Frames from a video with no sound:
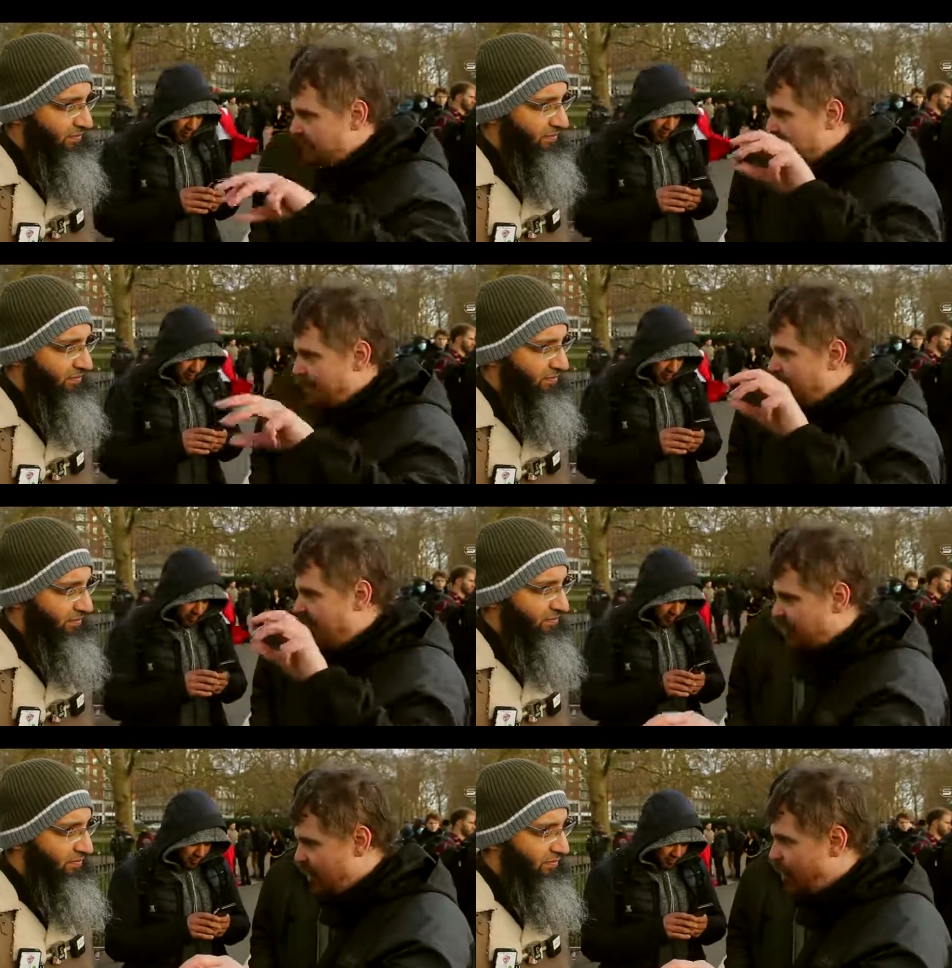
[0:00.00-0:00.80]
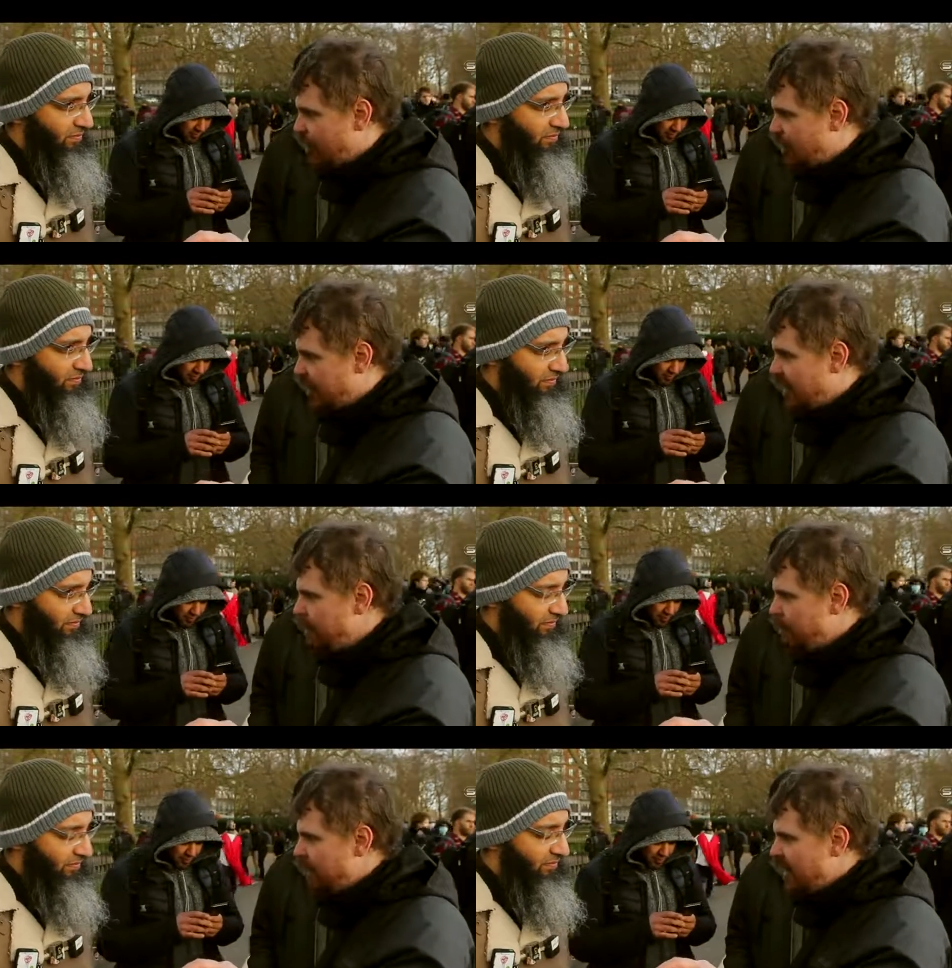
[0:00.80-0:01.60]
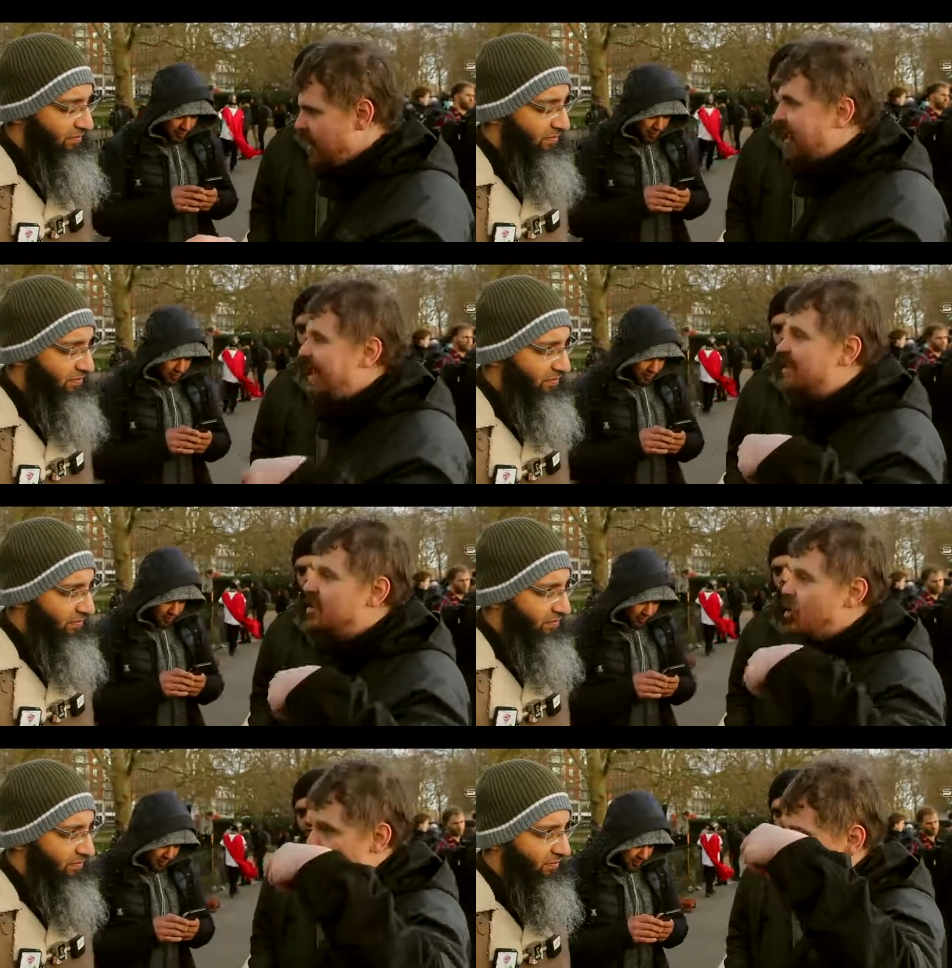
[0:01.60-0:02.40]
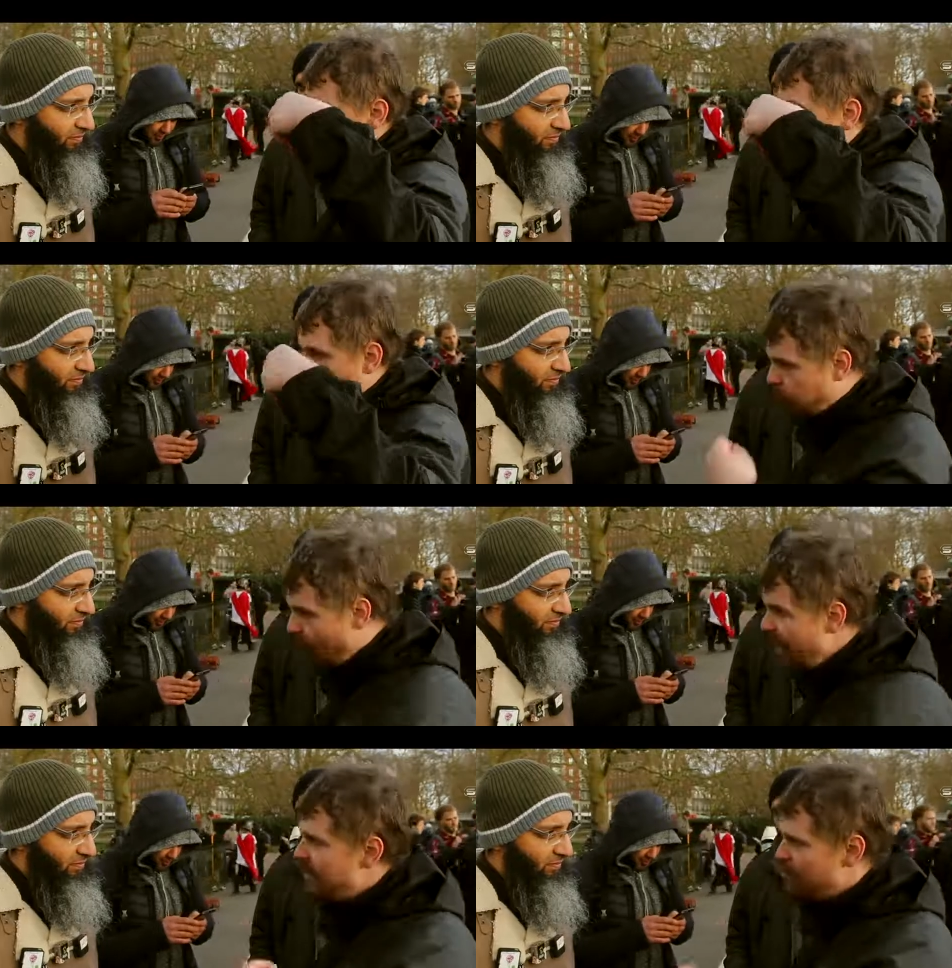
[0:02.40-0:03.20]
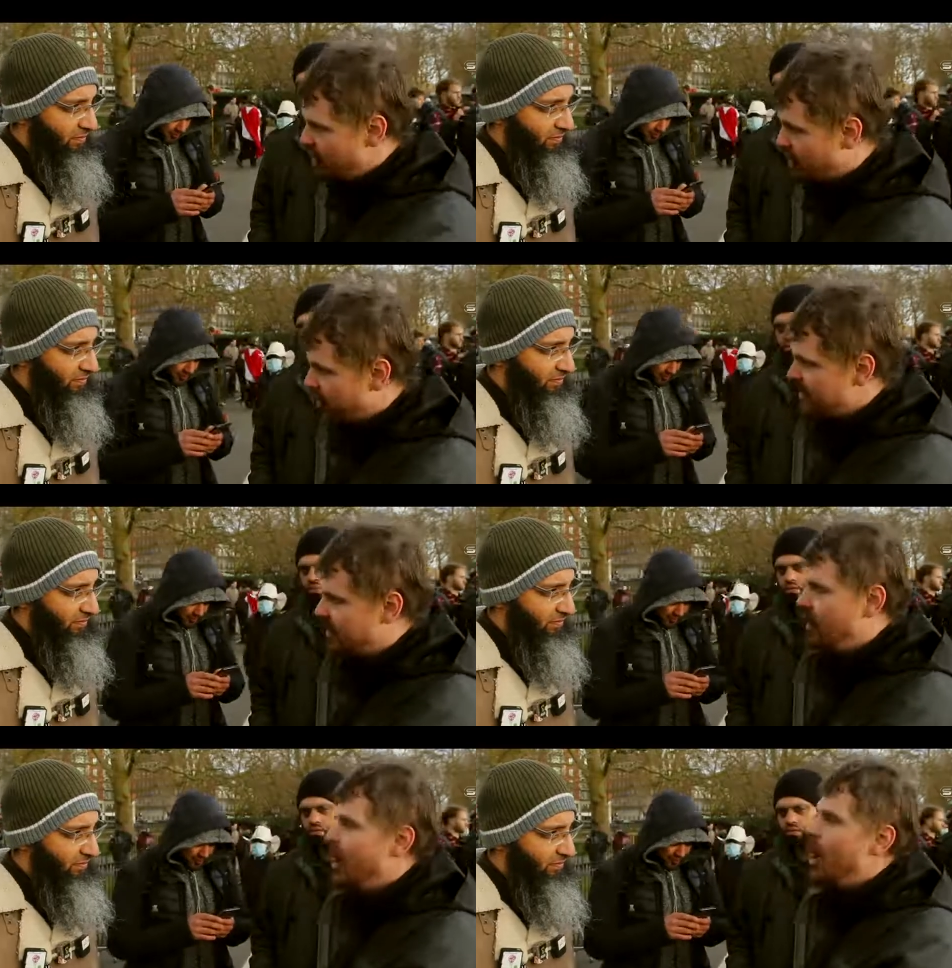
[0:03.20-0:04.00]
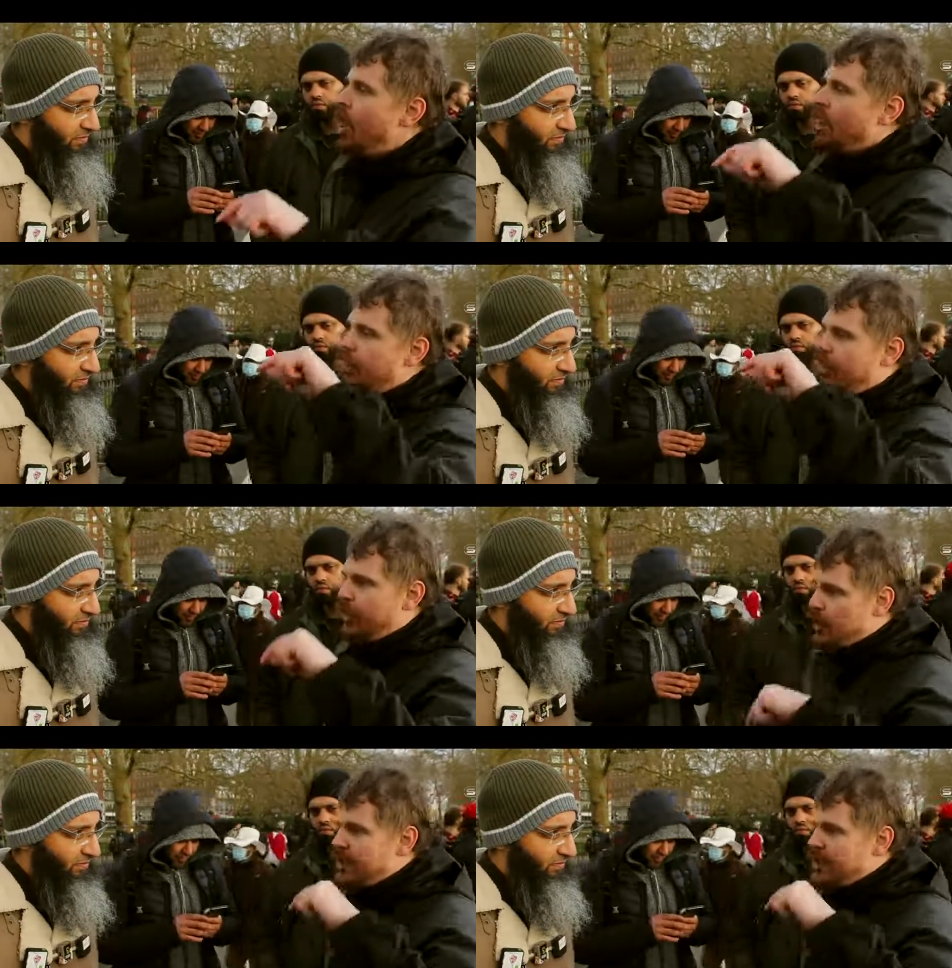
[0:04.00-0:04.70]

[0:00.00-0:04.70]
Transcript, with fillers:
Speaker 1: of Islamic theology is the requirement, the